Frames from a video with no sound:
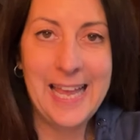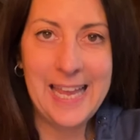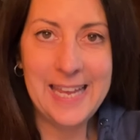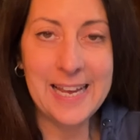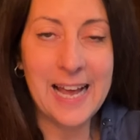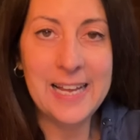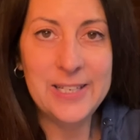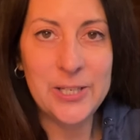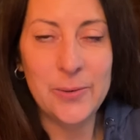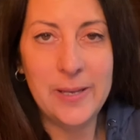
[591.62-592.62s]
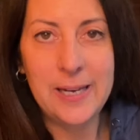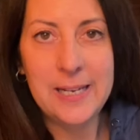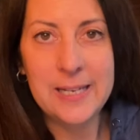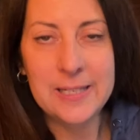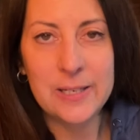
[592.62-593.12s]
Hey guys, so it
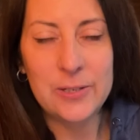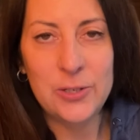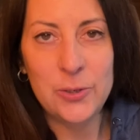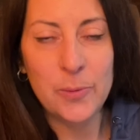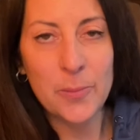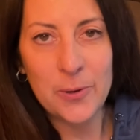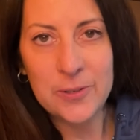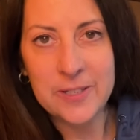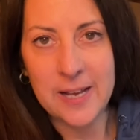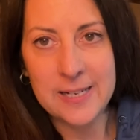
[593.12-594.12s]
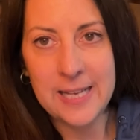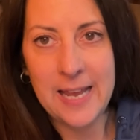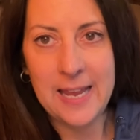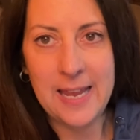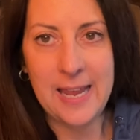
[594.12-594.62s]
is Super Bowl
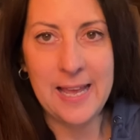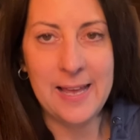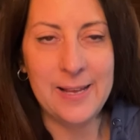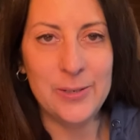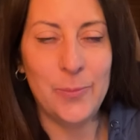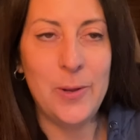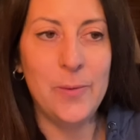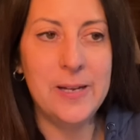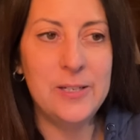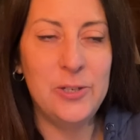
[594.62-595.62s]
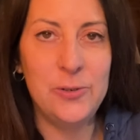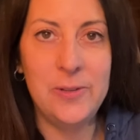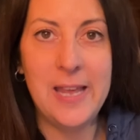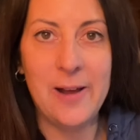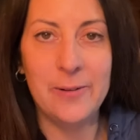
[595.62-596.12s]
Sunday and we went
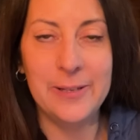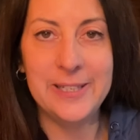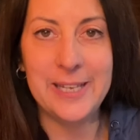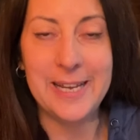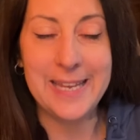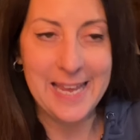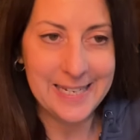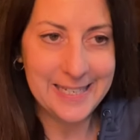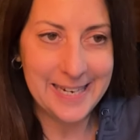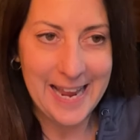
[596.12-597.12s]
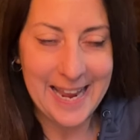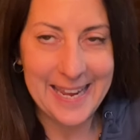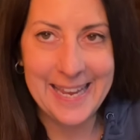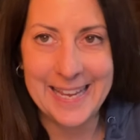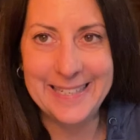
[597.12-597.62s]
to the outlets again
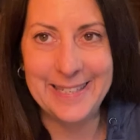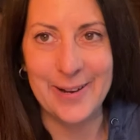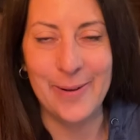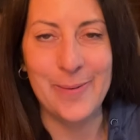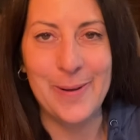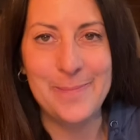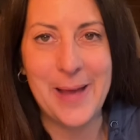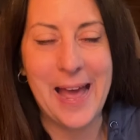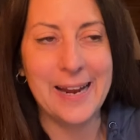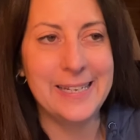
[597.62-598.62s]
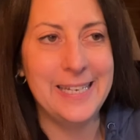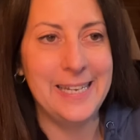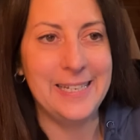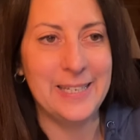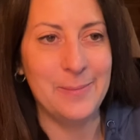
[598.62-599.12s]
today. So we went back to
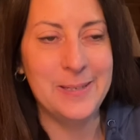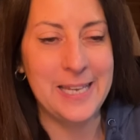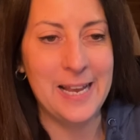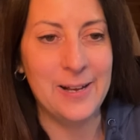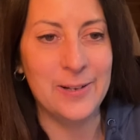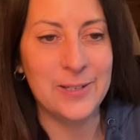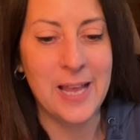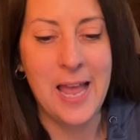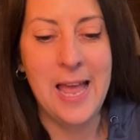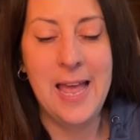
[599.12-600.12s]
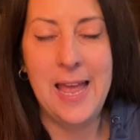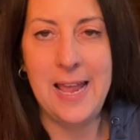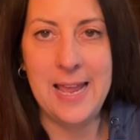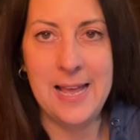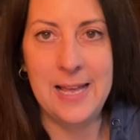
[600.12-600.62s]
hit some sales
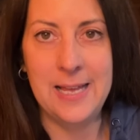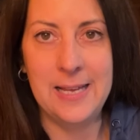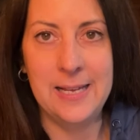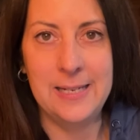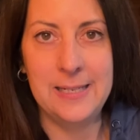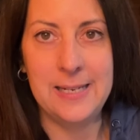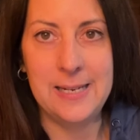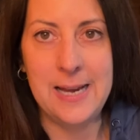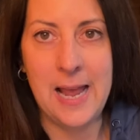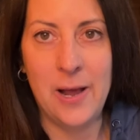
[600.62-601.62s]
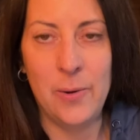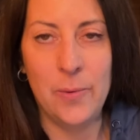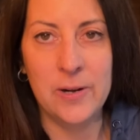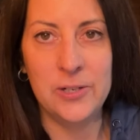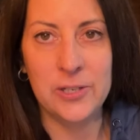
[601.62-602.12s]
and now
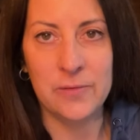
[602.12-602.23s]
we're just